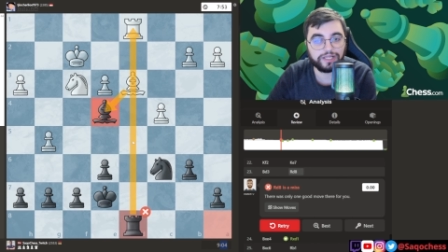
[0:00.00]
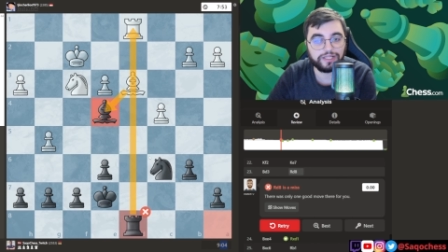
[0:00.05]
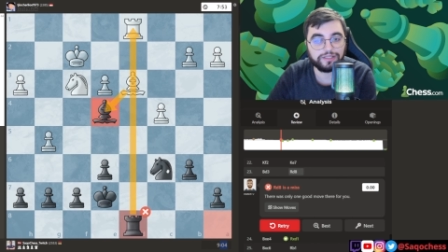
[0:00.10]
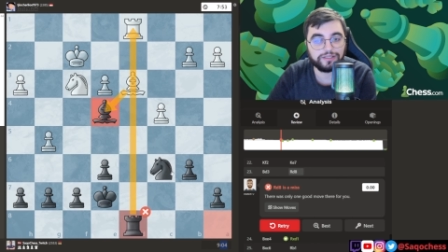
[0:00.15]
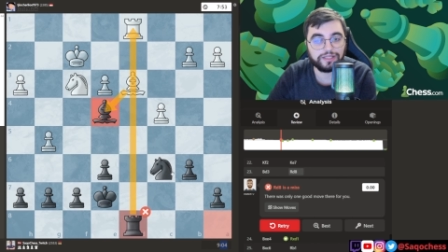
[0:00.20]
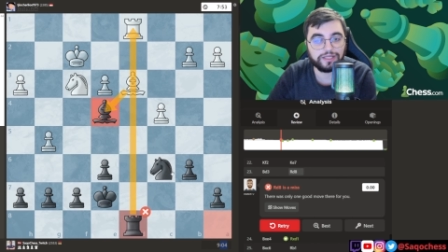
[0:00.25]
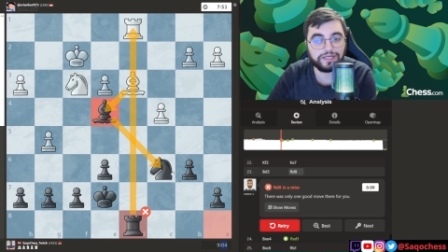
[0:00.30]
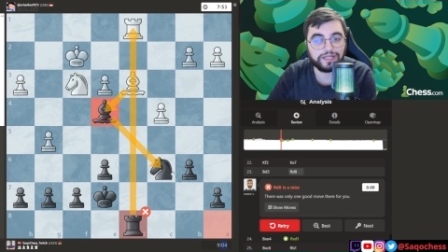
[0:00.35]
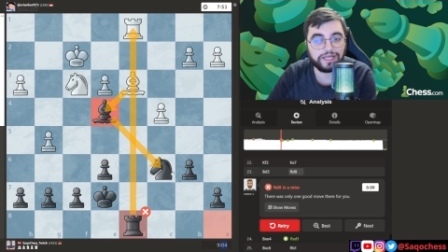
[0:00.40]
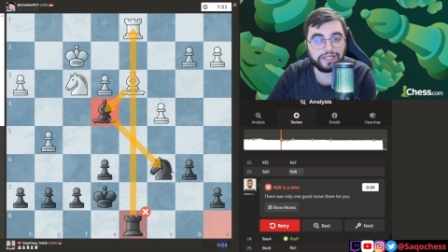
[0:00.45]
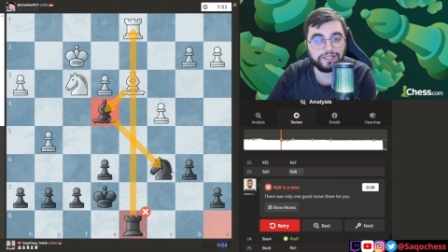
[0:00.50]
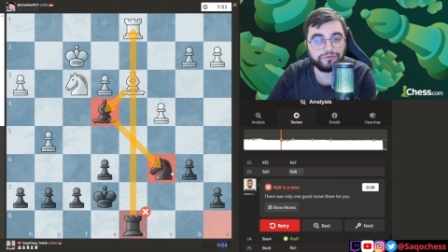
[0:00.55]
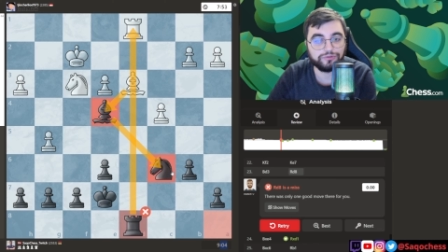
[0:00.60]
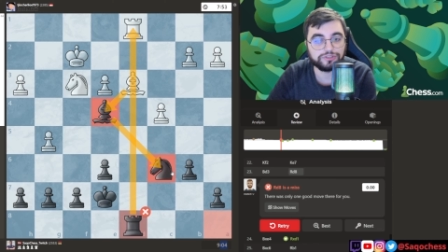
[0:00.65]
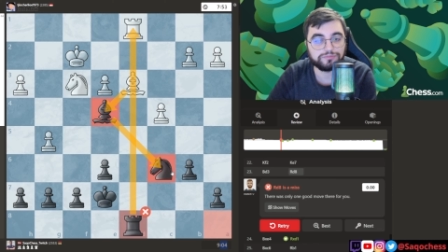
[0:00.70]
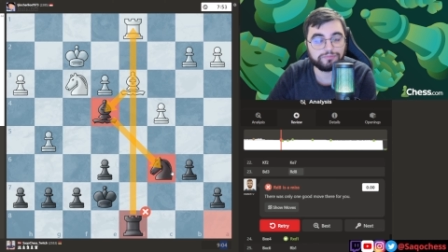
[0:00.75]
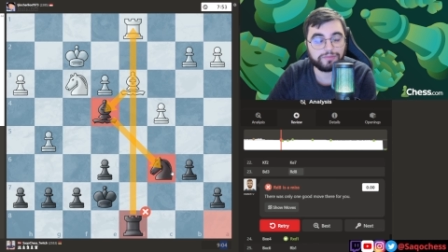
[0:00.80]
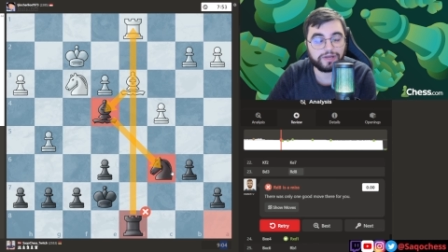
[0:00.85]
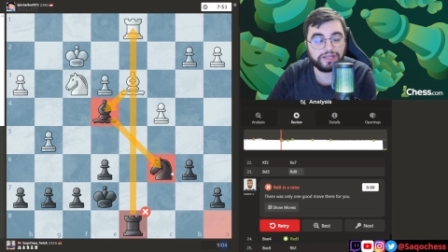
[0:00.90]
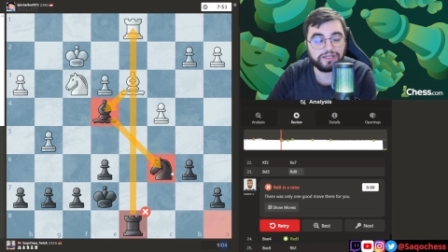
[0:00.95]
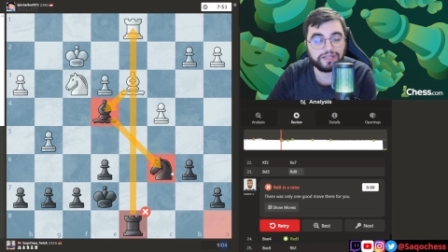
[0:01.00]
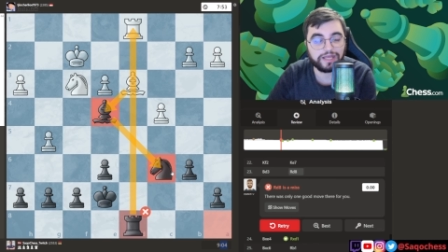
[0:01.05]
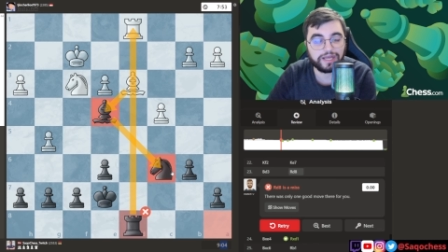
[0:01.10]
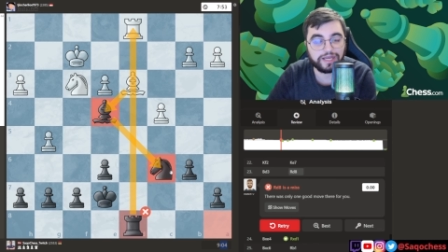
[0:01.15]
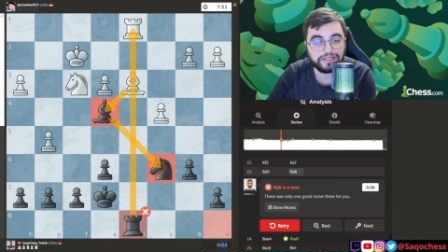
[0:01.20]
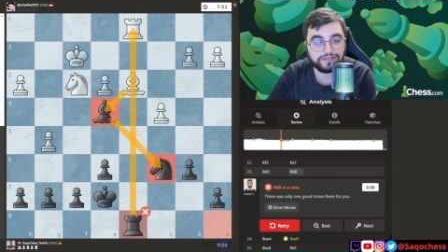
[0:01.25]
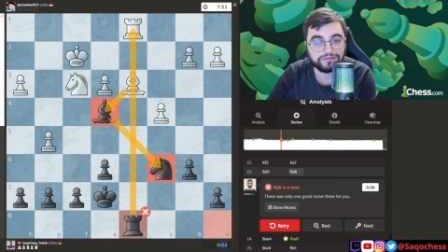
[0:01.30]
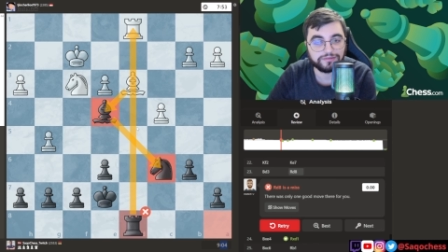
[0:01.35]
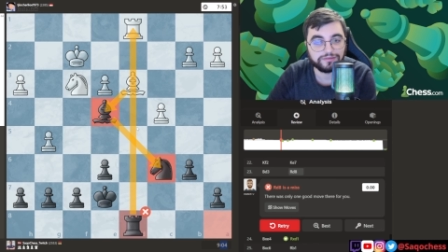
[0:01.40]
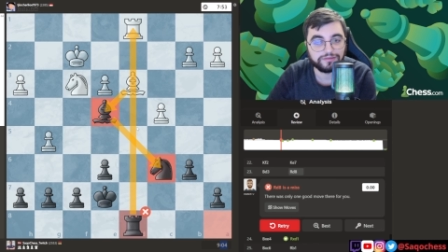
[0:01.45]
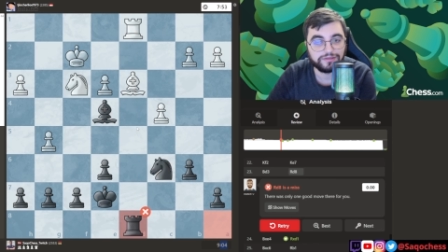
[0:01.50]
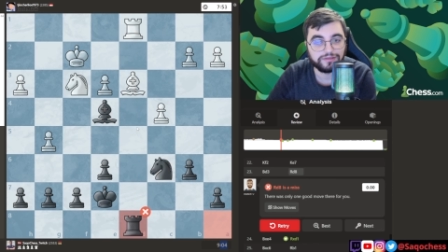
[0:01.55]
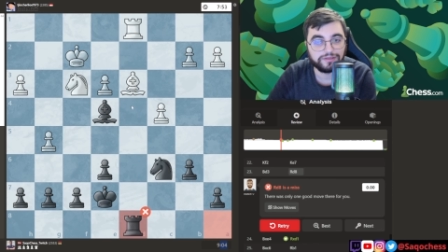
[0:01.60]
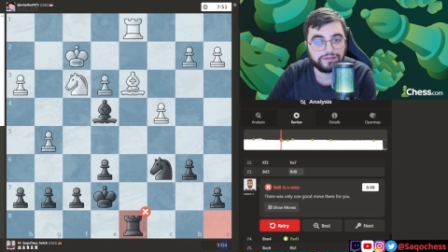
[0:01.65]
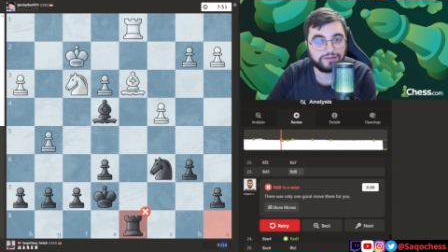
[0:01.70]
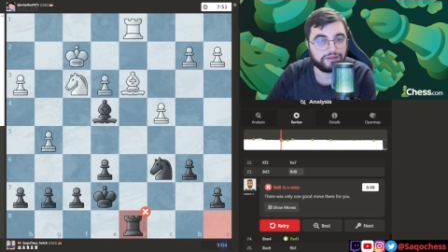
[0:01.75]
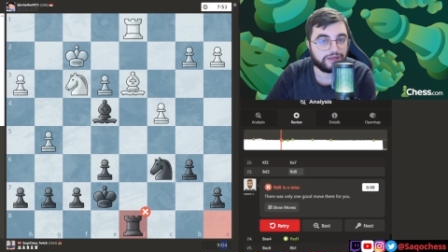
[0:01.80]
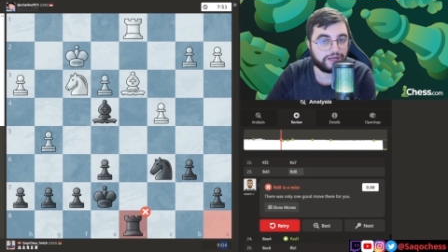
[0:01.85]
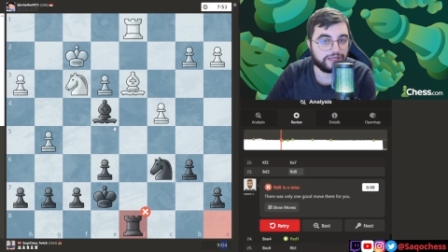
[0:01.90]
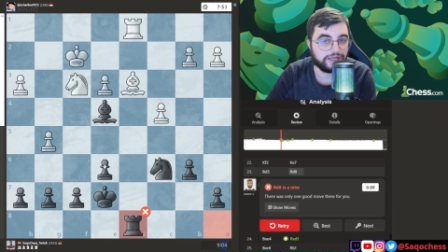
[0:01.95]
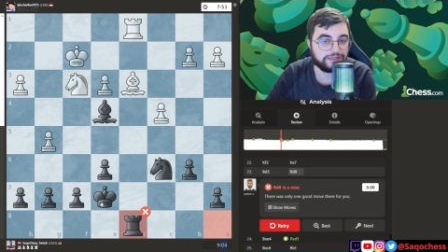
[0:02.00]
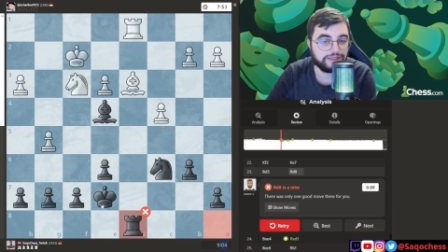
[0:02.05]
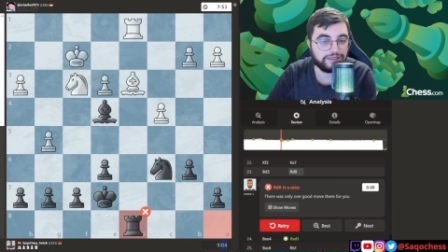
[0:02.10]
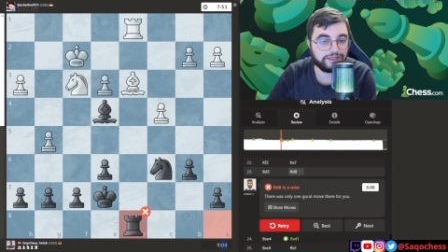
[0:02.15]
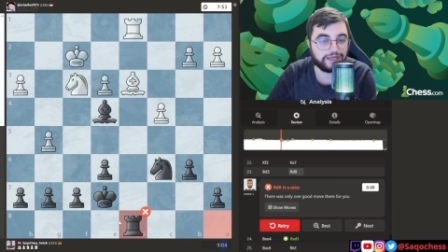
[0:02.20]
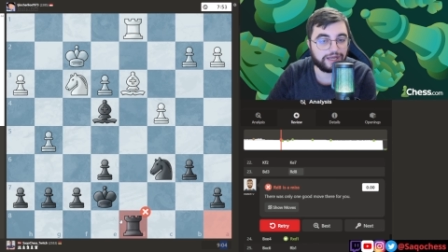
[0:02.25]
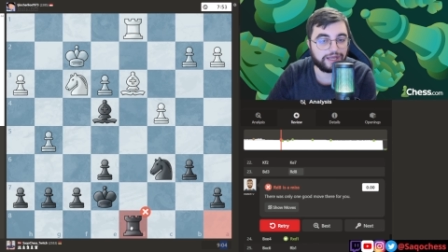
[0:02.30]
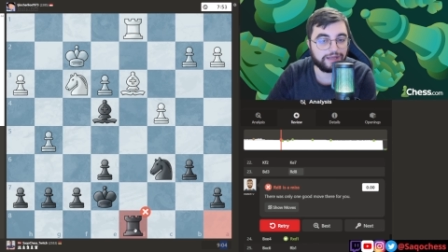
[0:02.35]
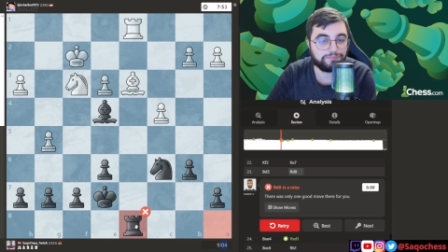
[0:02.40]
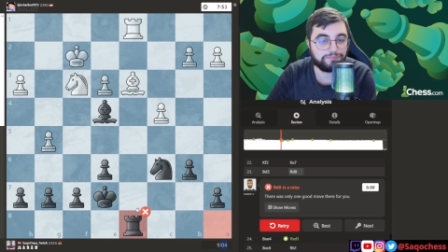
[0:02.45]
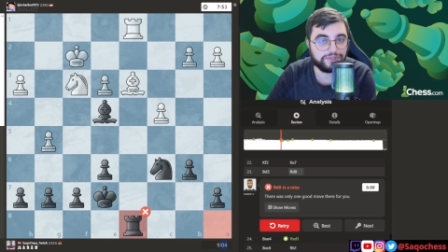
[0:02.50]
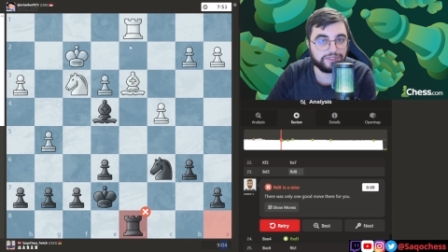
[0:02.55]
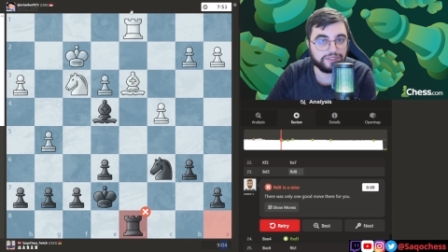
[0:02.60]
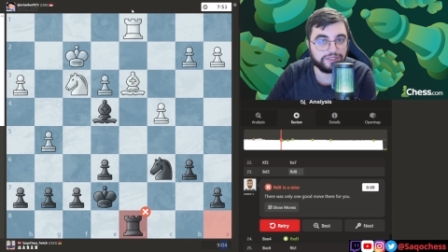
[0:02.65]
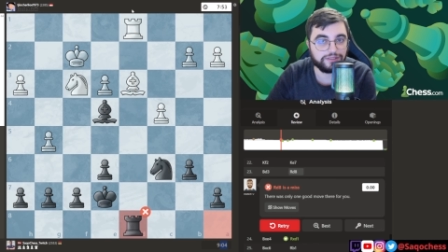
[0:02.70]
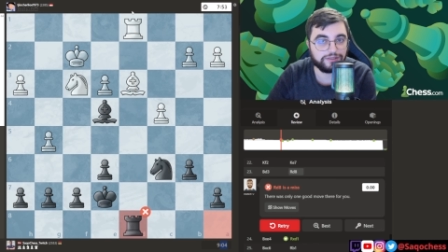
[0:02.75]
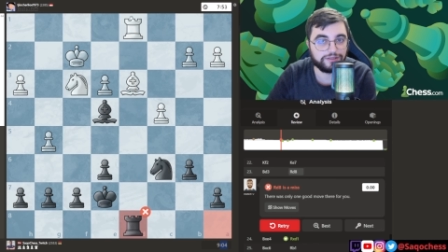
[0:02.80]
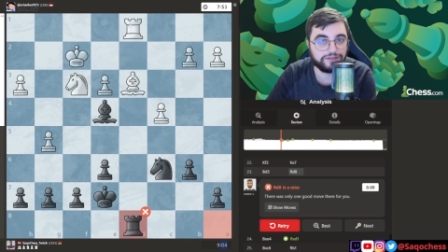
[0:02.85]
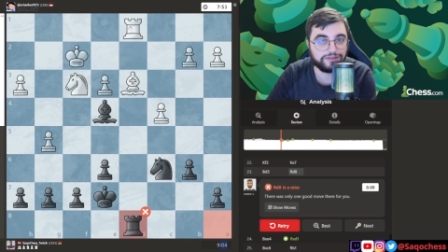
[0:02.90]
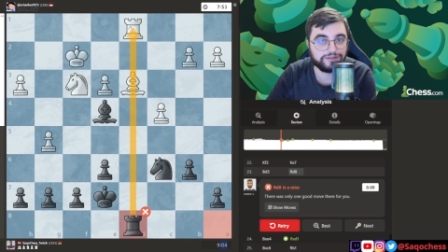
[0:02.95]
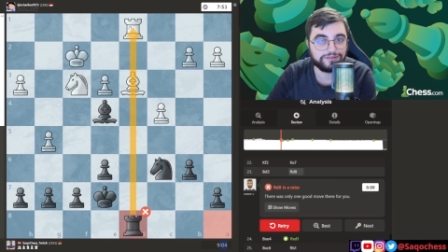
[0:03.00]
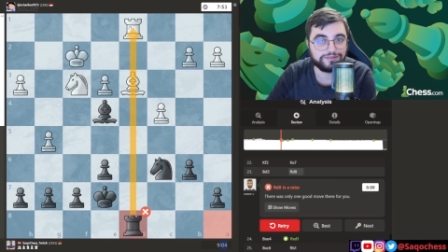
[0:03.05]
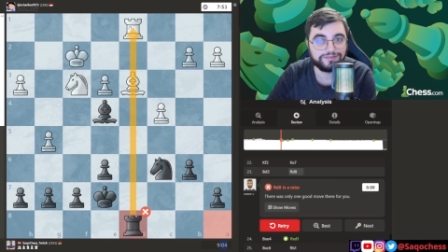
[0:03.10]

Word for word: and then I lose my knight. I think I pin,